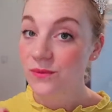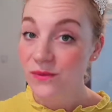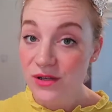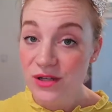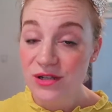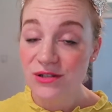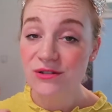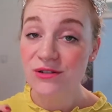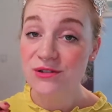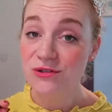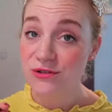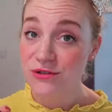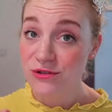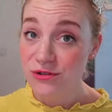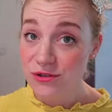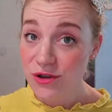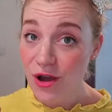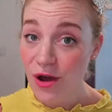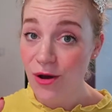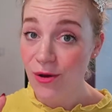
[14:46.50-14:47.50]
This is
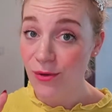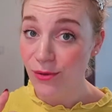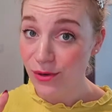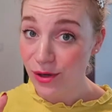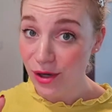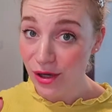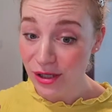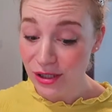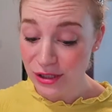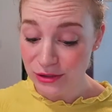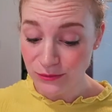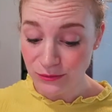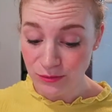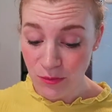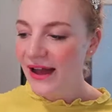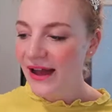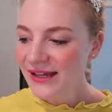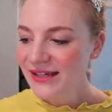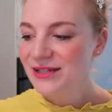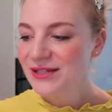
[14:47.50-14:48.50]
so good.
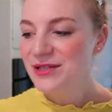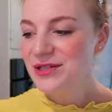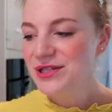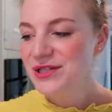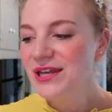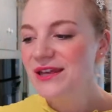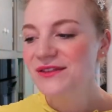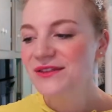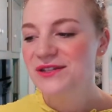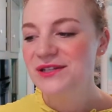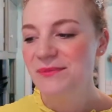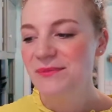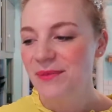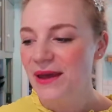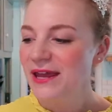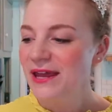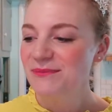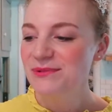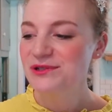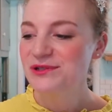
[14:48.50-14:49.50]
I can see the
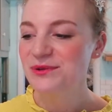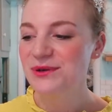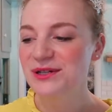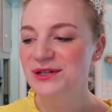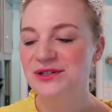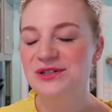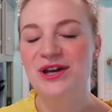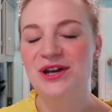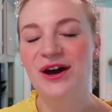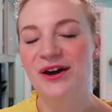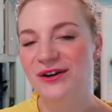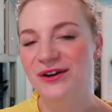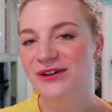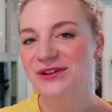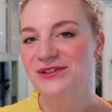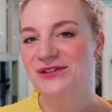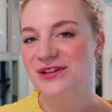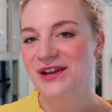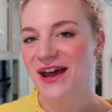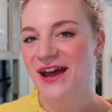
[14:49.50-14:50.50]
debate between a
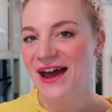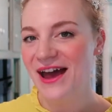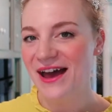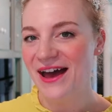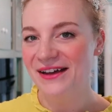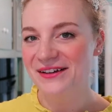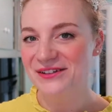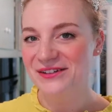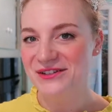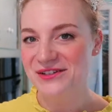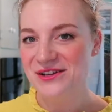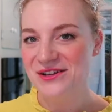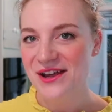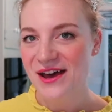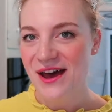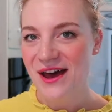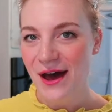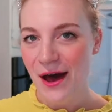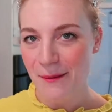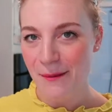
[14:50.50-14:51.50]
tart and
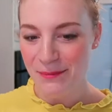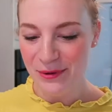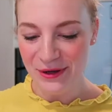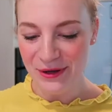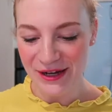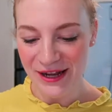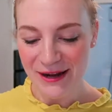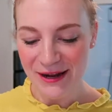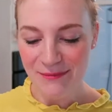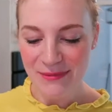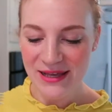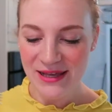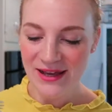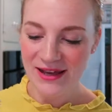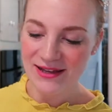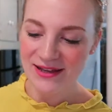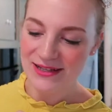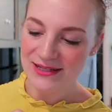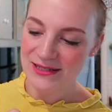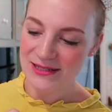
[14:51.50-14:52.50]
a pudding
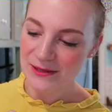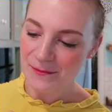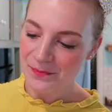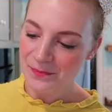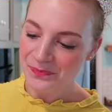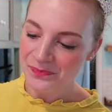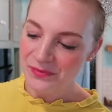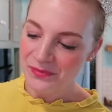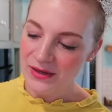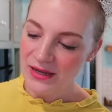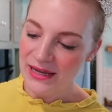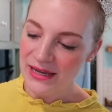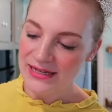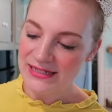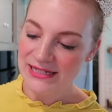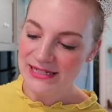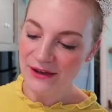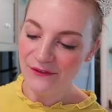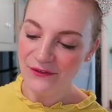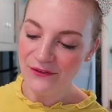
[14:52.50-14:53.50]
because
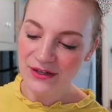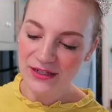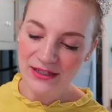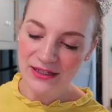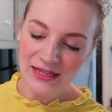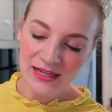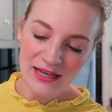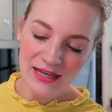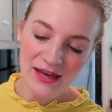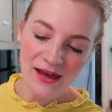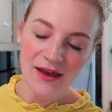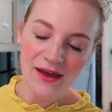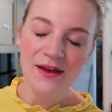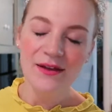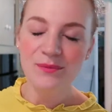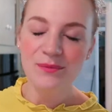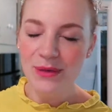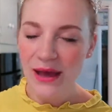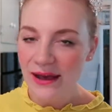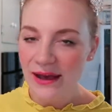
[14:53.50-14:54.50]
it definitely
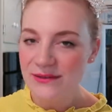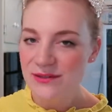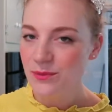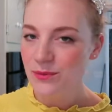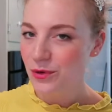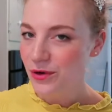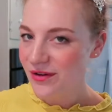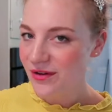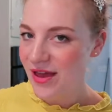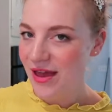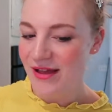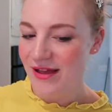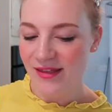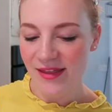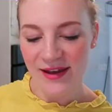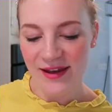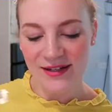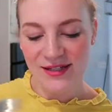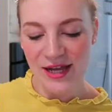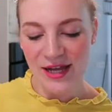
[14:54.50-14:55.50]
has a more
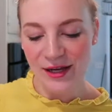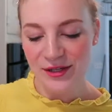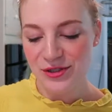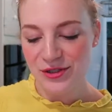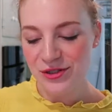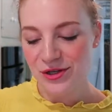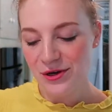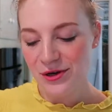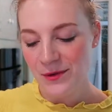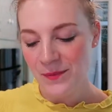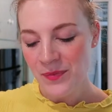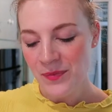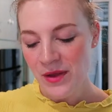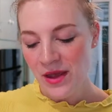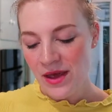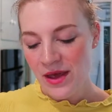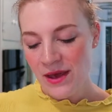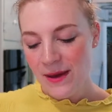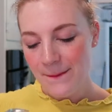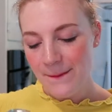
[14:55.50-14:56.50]
cake-like texture,
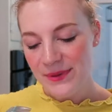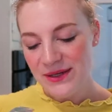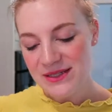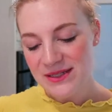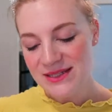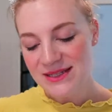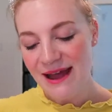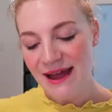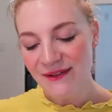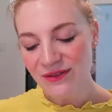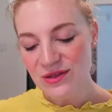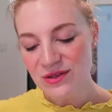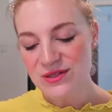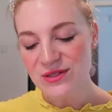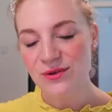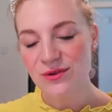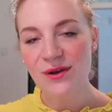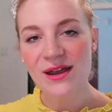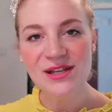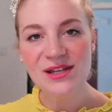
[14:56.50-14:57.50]
but it's got this
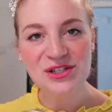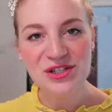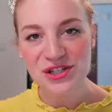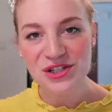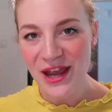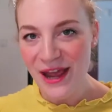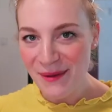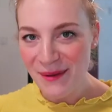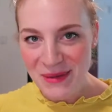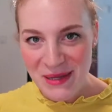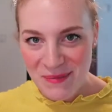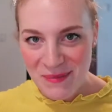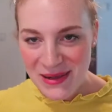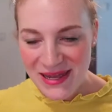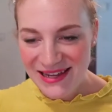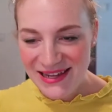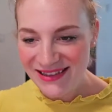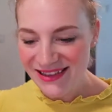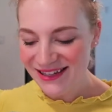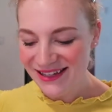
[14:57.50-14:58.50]
great jammy
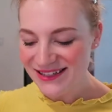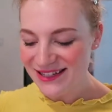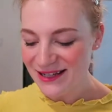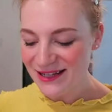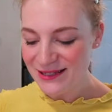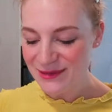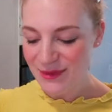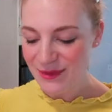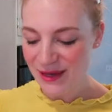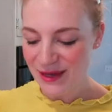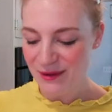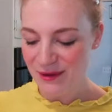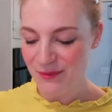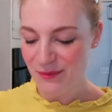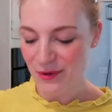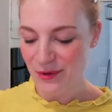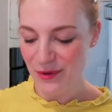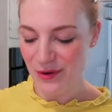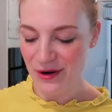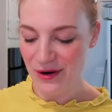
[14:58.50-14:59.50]
bit that does make it
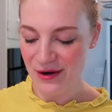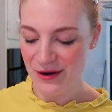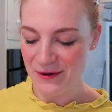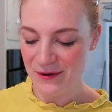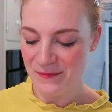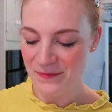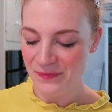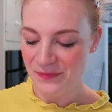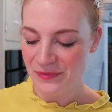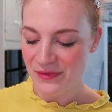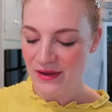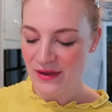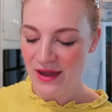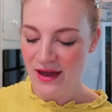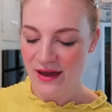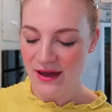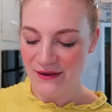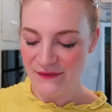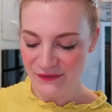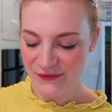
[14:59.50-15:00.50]
more
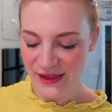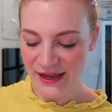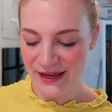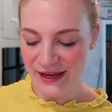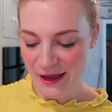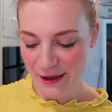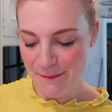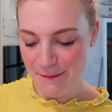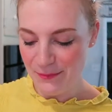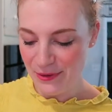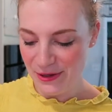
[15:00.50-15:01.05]
of like a